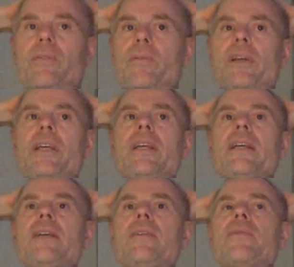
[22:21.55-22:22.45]

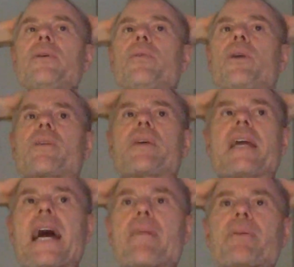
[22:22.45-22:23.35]
We want to be
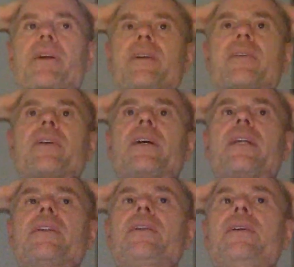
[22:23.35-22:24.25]
happy,
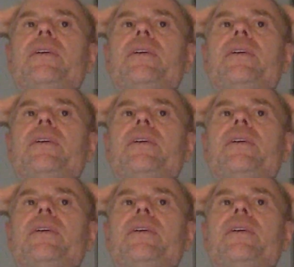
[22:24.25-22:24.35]
and